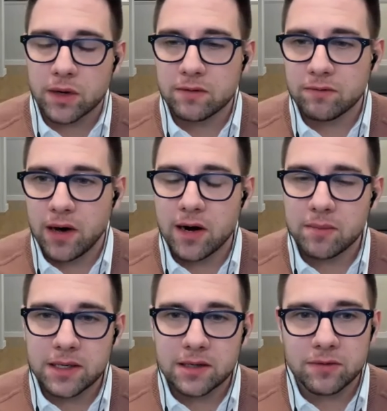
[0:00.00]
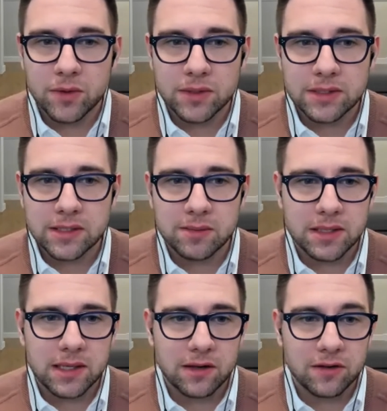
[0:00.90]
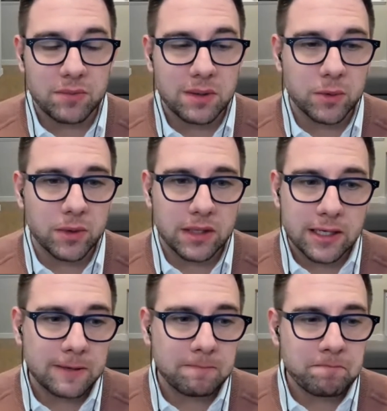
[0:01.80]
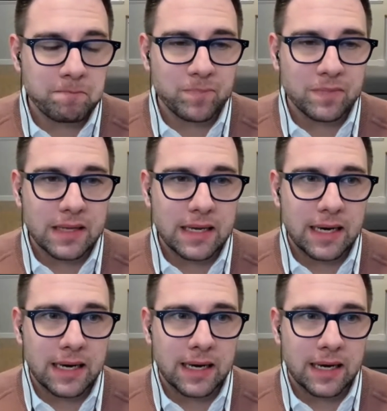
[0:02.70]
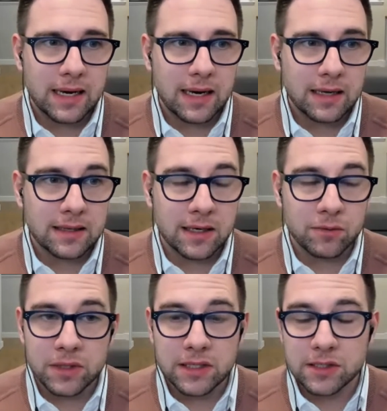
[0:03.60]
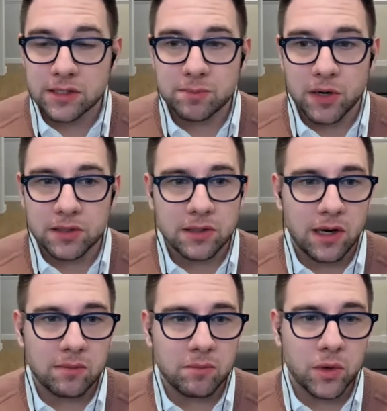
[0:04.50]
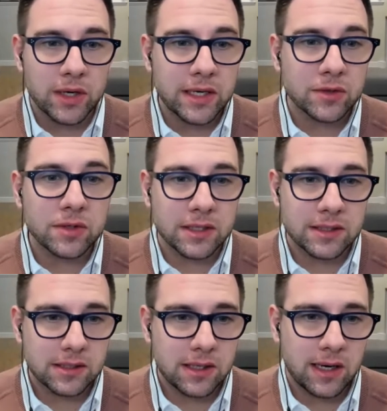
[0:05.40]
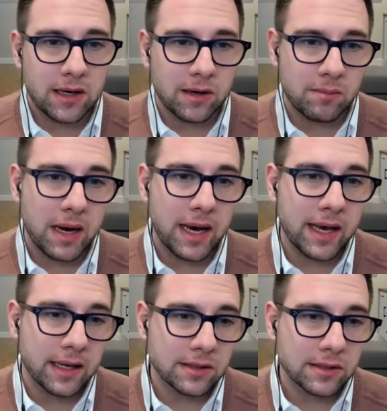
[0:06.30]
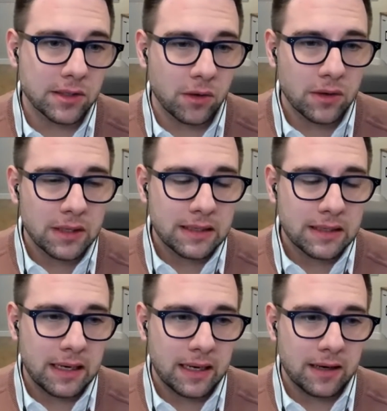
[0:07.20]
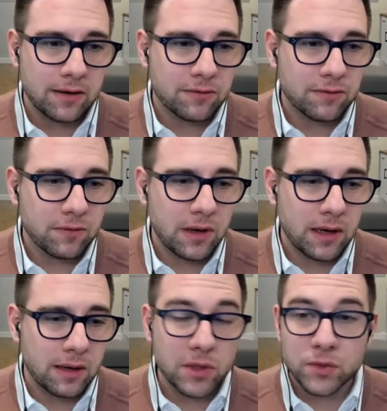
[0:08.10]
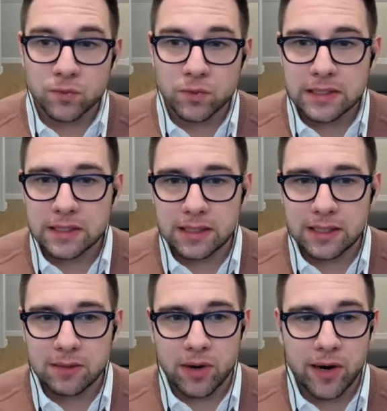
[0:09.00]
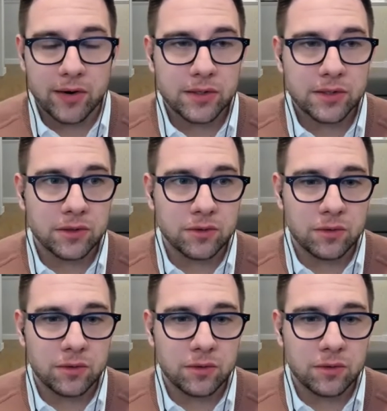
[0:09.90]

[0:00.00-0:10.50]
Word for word: work environment influences the mental health of people within it, Uh, I think it really just sparked a lot more interest uh, on my end. So uh, f- uh, most recently, prior to